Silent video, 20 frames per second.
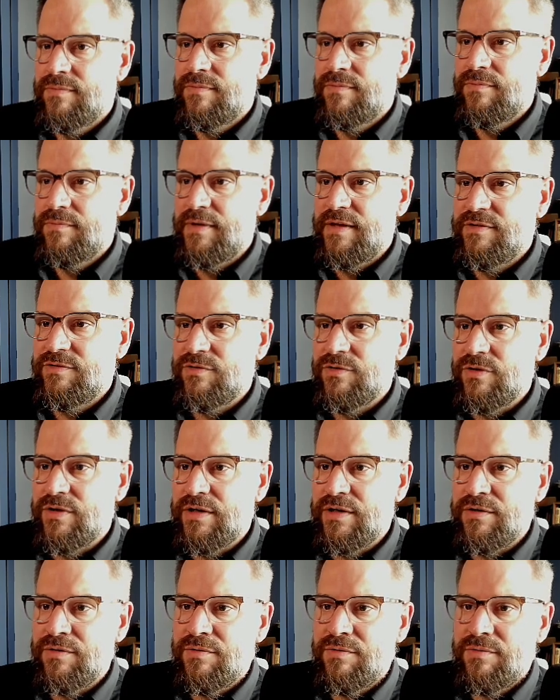based
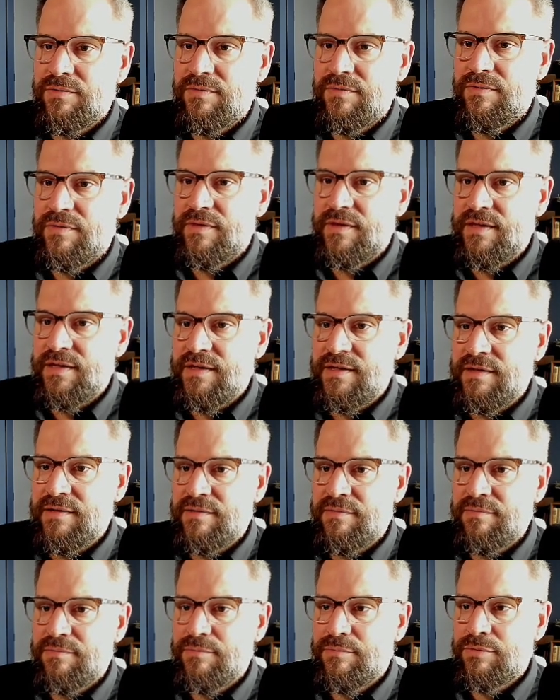on the
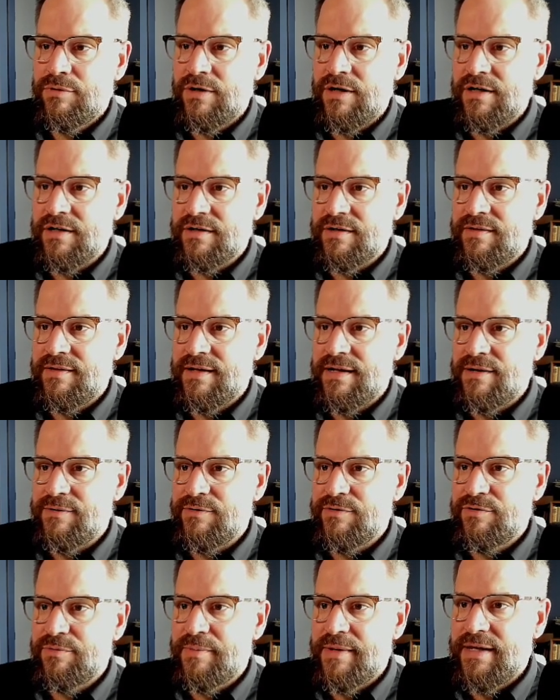product that I
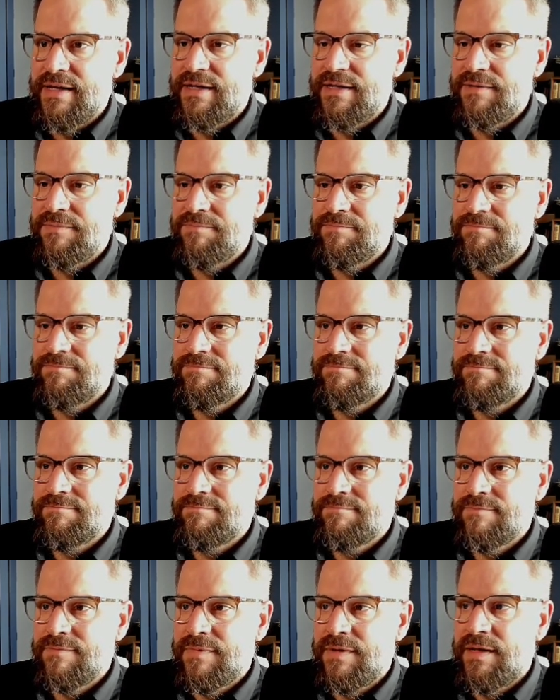was making.
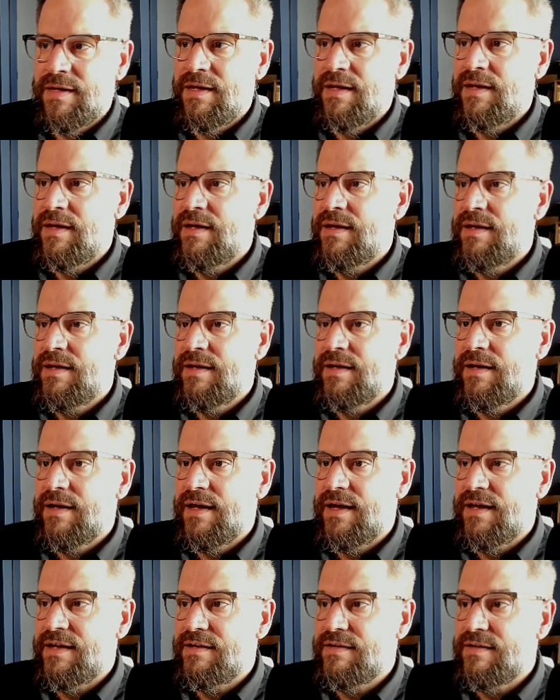
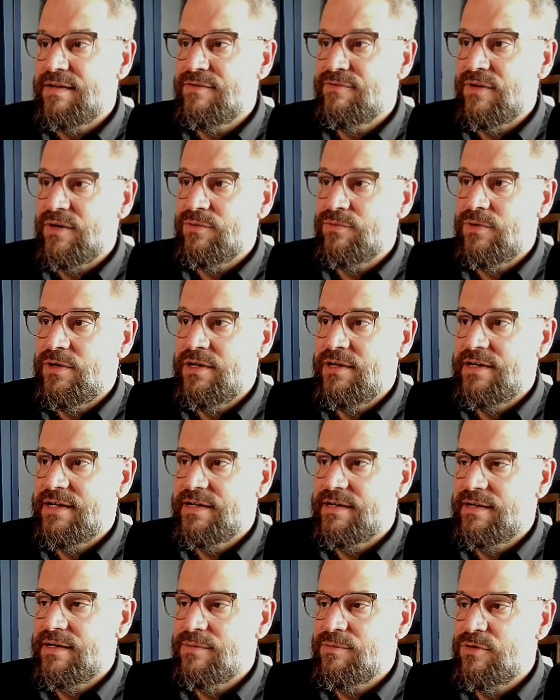And if I wanted, I
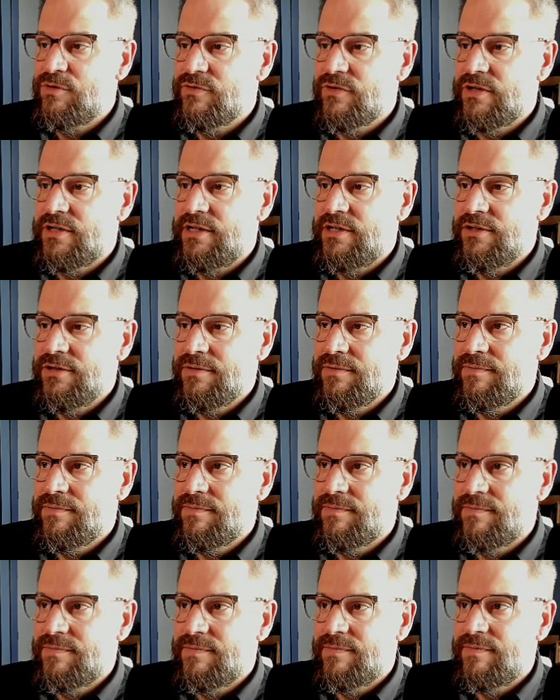could come over here
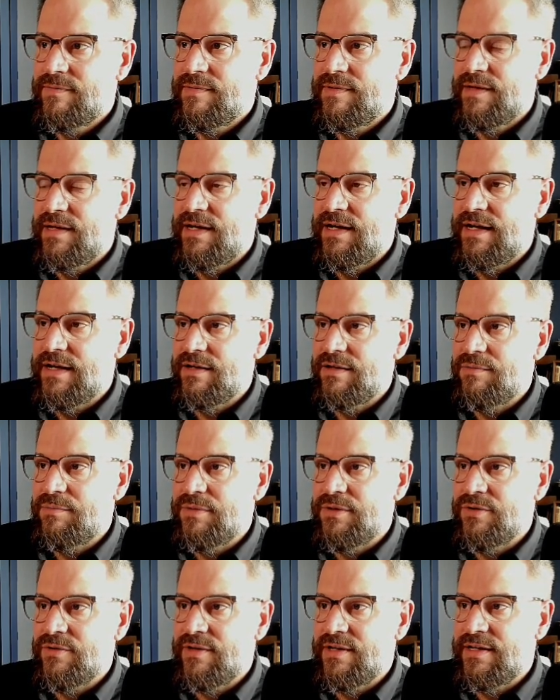and I could
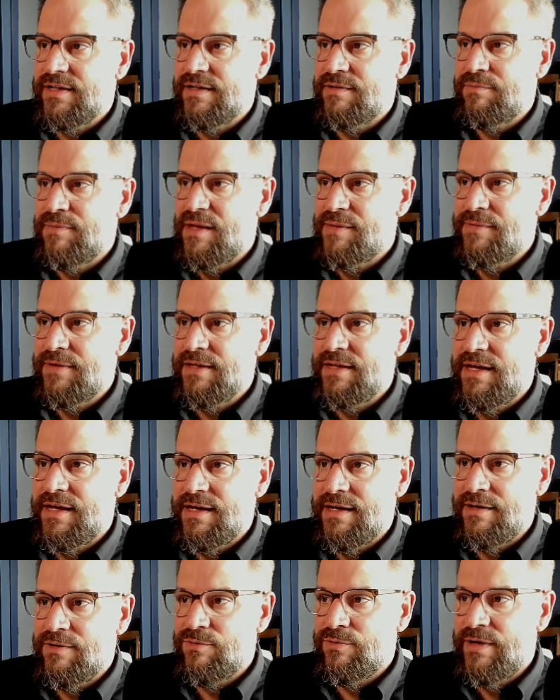build in maybe
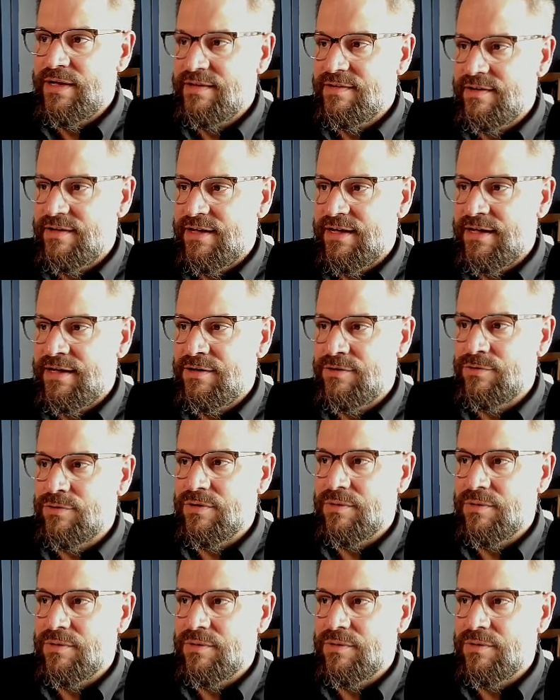a week to date or a